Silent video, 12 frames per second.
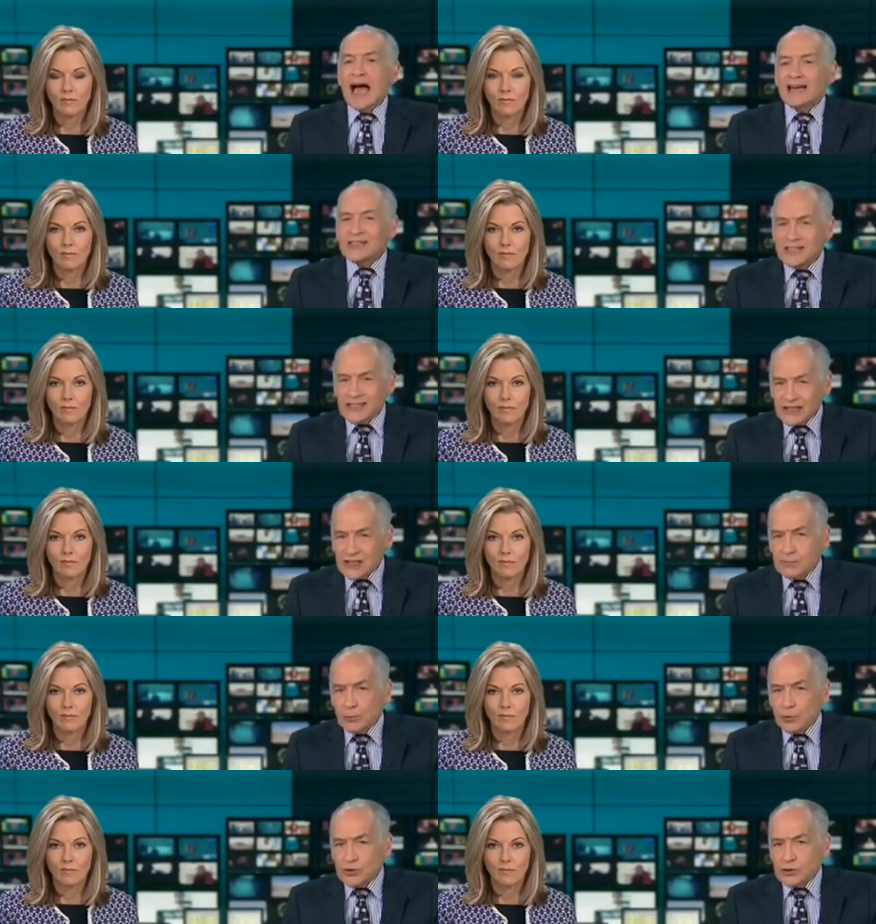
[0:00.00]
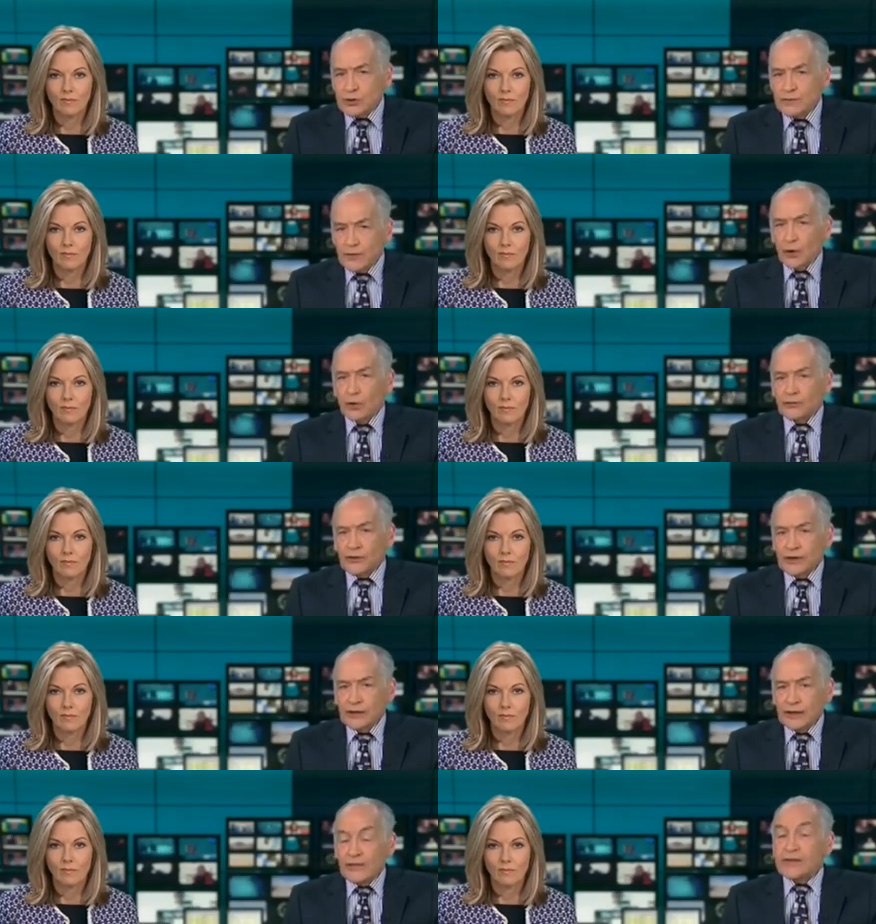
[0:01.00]
Speaker 1: and six sports are involved
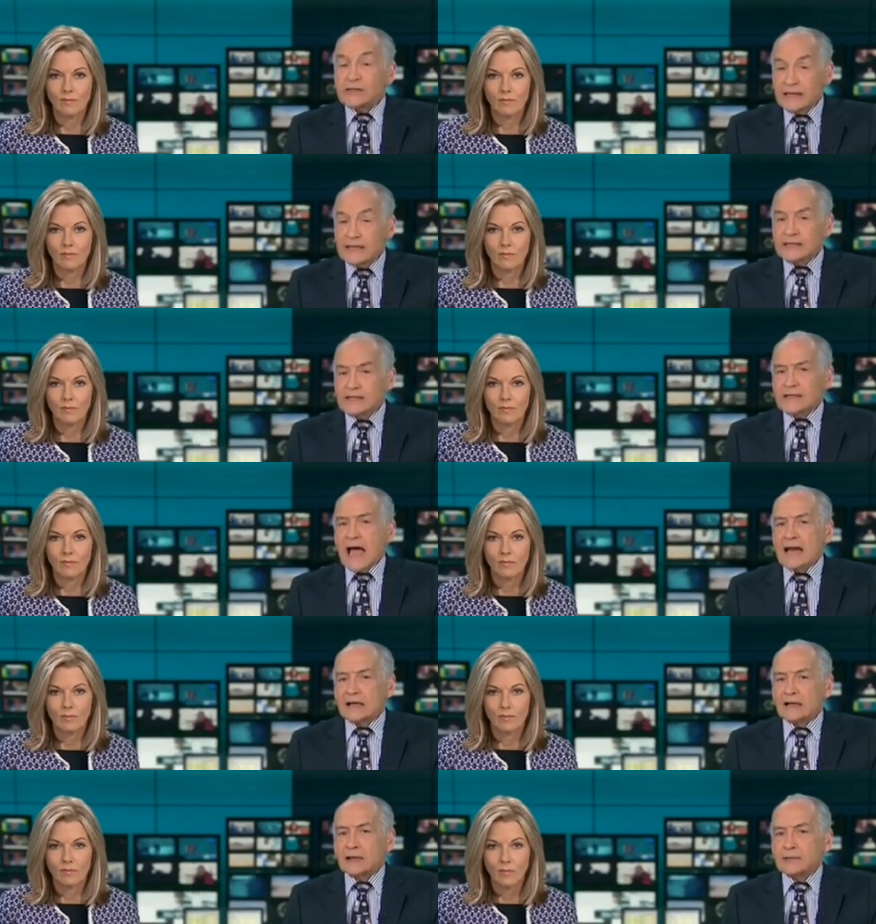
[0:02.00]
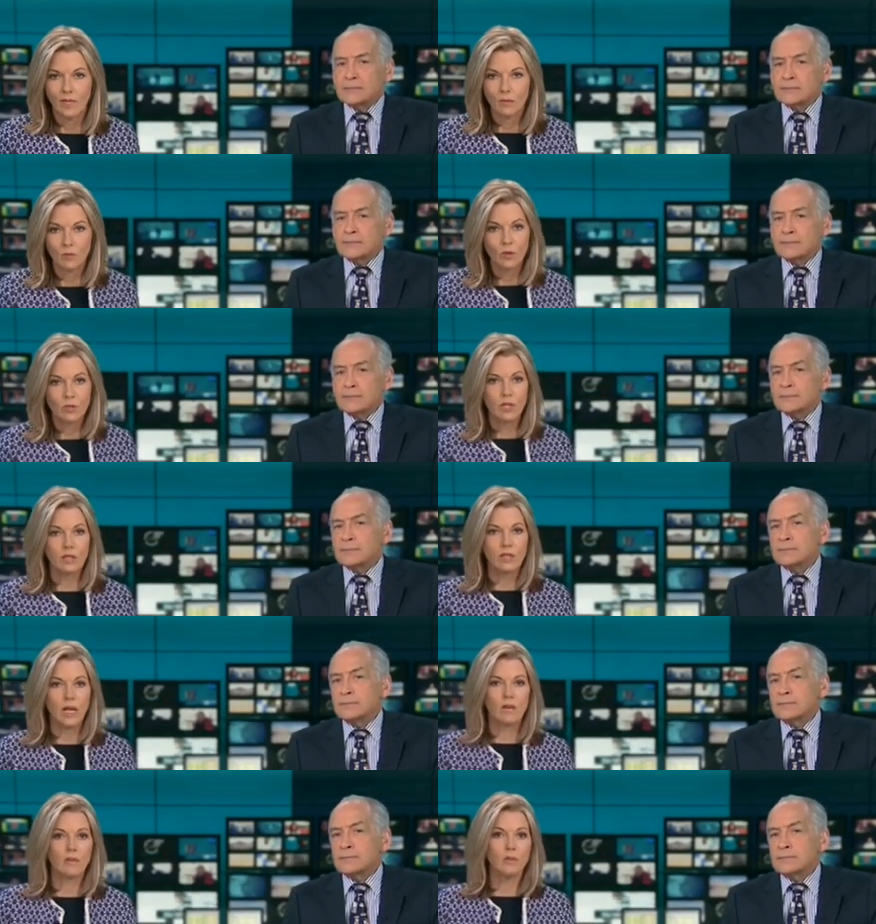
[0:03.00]
in this latest scandal.
Speaker 2: It was
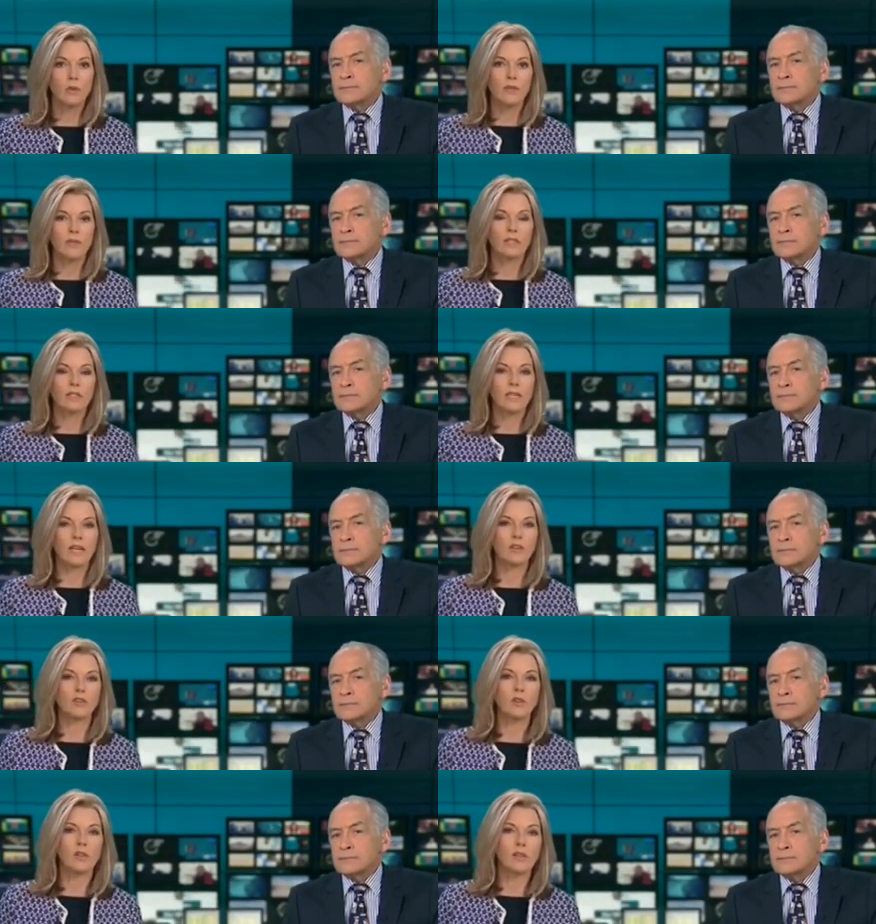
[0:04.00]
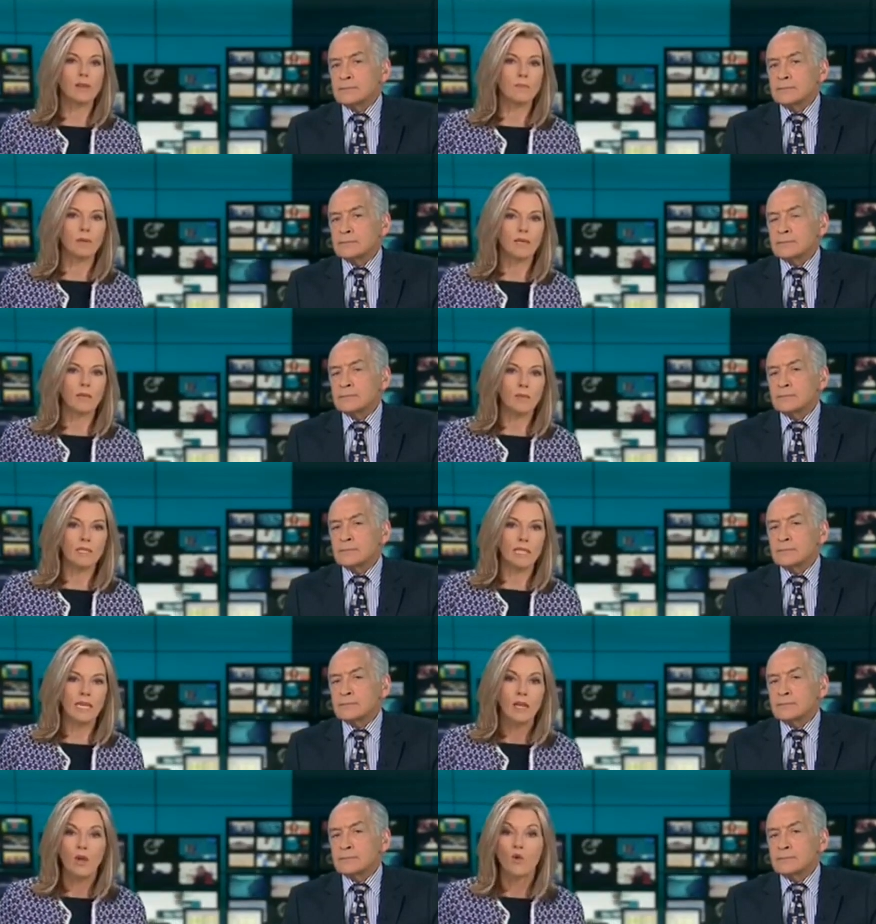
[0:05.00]
uncovered when the International Olympic
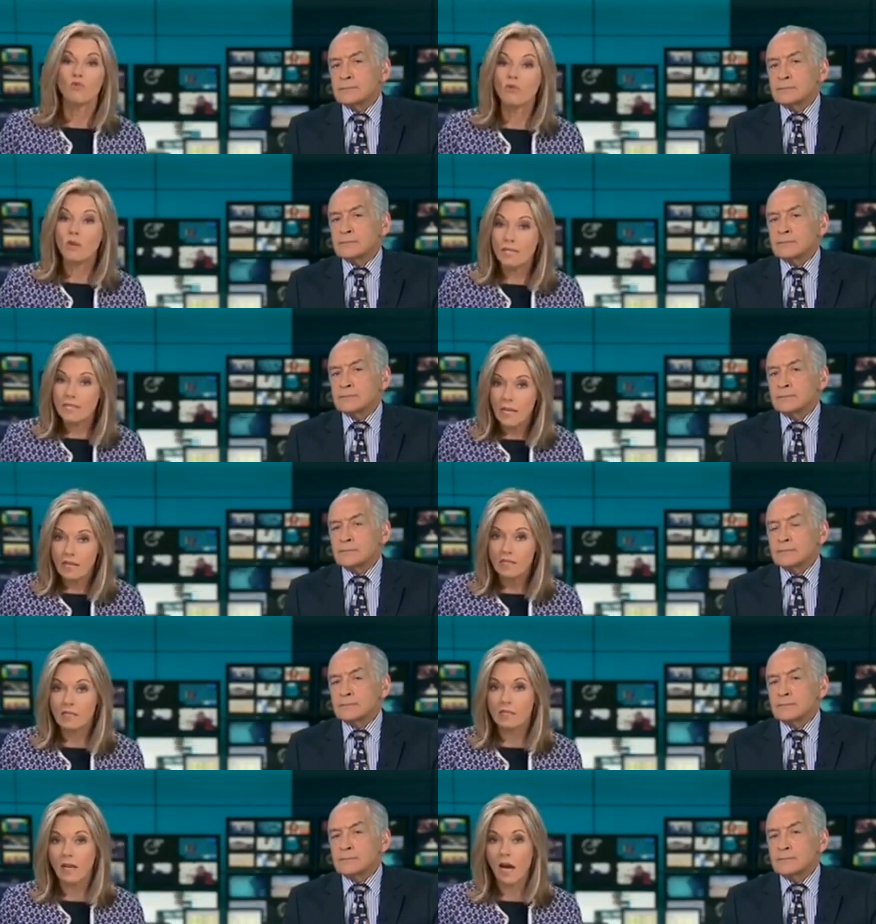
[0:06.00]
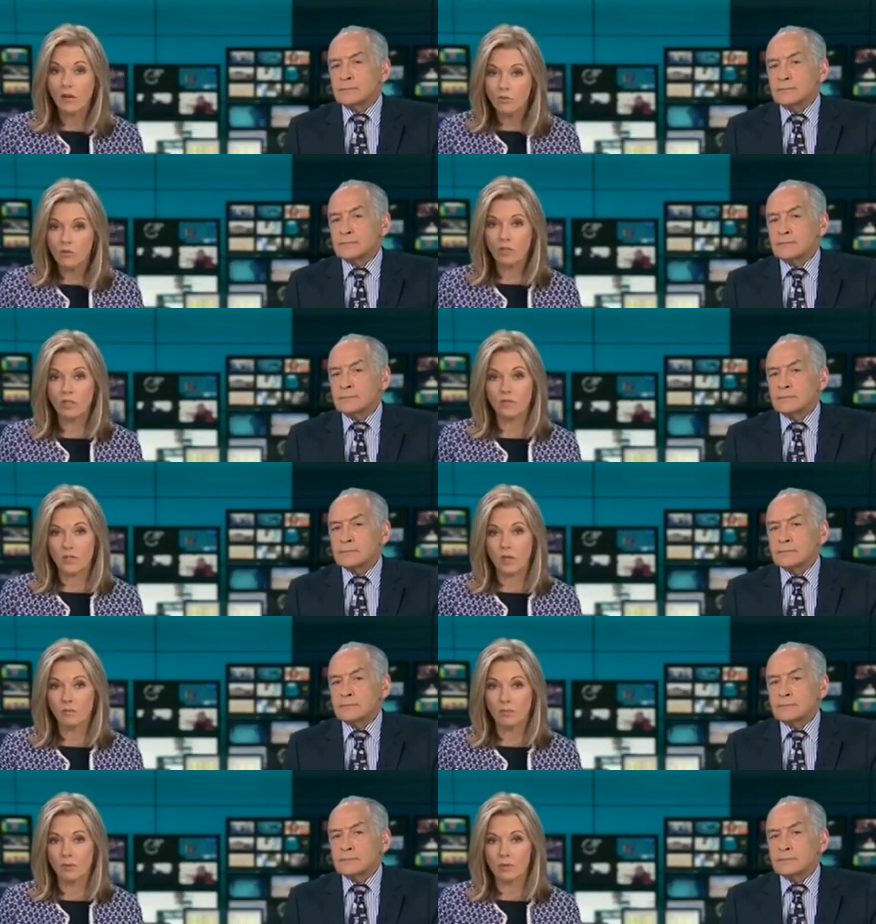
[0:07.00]
Committee retested hundreds of
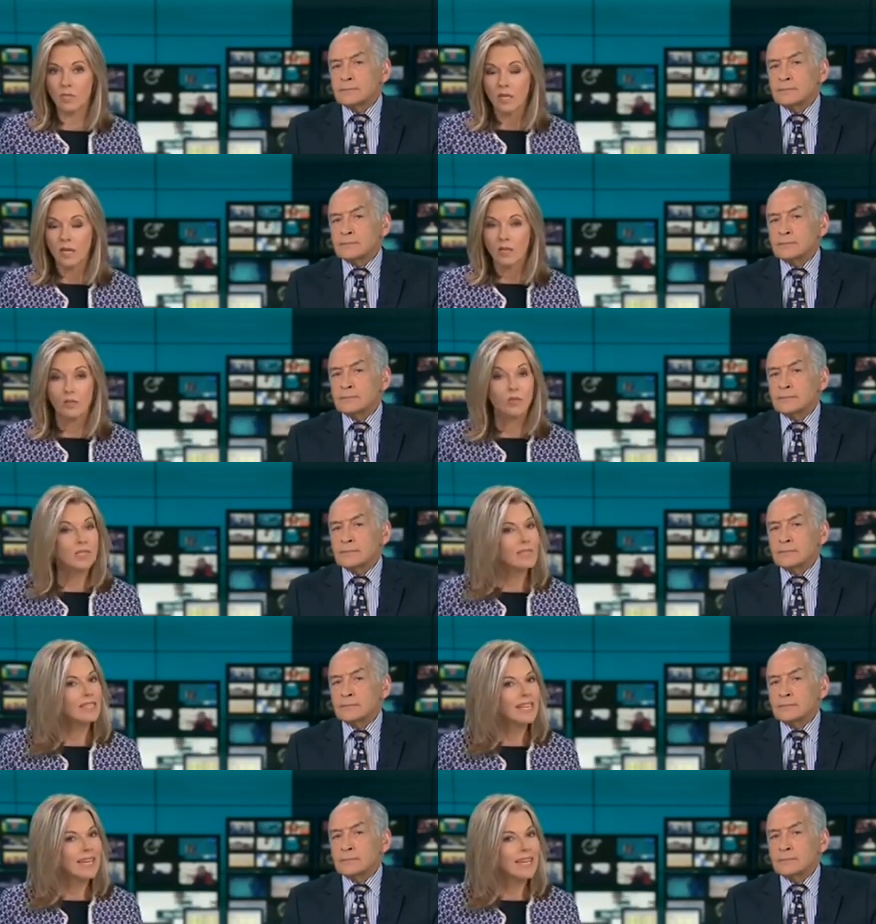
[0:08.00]
samples using the